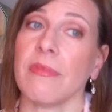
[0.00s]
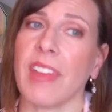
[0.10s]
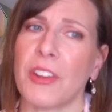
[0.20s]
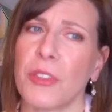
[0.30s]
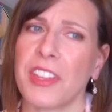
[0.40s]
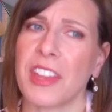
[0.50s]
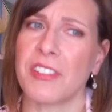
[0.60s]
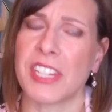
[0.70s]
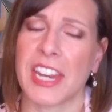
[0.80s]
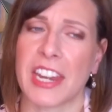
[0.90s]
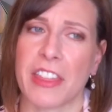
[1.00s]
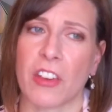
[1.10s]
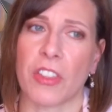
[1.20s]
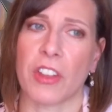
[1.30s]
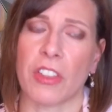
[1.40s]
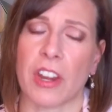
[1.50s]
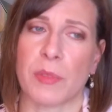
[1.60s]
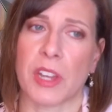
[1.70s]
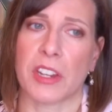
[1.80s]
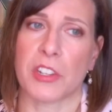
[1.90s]
I don't think I've seen anything on there that
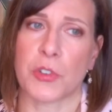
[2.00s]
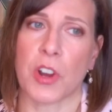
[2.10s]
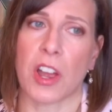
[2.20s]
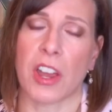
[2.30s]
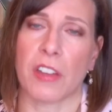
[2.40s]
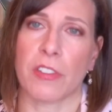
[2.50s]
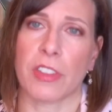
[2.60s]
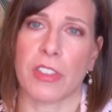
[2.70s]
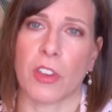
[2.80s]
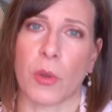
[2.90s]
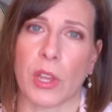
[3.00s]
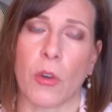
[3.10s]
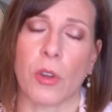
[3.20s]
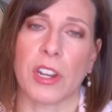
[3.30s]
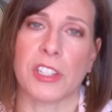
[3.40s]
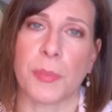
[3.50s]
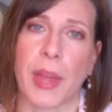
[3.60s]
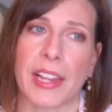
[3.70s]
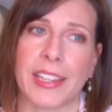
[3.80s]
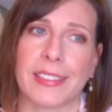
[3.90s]
I'm dying to try other than the Going Coconuts
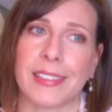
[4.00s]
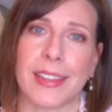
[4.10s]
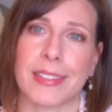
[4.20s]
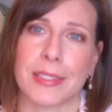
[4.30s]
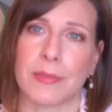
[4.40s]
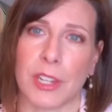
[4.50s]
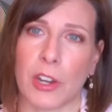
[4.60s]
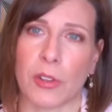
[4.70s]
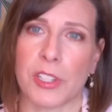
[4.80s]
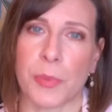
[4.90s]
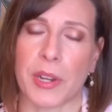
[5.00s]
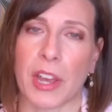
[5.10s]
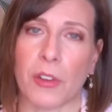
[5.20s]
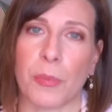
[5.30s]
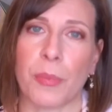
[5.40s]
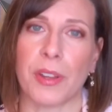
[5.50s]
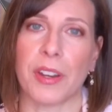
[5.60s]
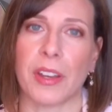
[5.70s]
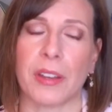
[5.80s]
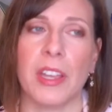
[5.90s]
palette, and that's, you know, it's been out. But
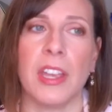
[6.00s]
uh,